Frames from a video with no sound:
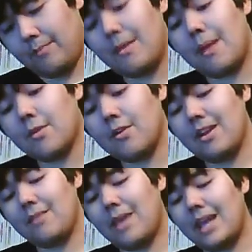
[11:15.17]

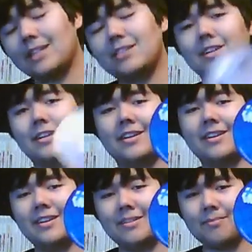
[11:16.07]
Memory
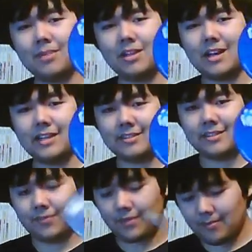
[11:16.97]
Manager Plus
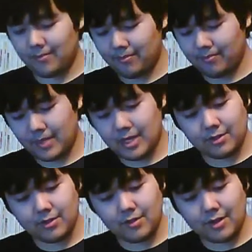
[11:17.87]
for
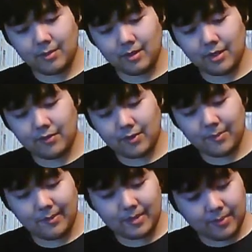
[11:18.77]
PS2, I believe, or
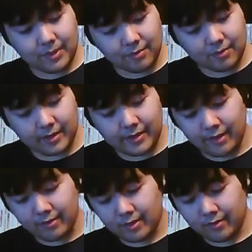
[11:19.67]
maybe PS1.
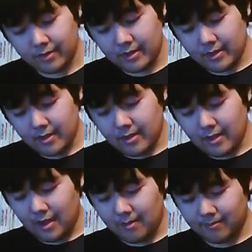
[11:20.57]
I don't know.
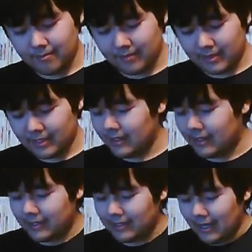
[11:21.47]
It's just a
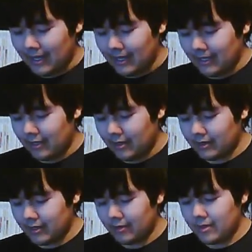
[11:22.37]
disc I got at a
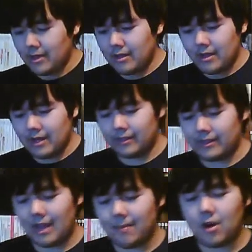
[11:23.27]
yard sale. A
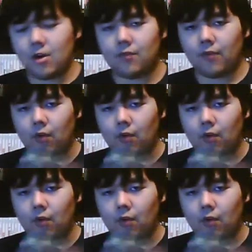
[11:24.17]
demo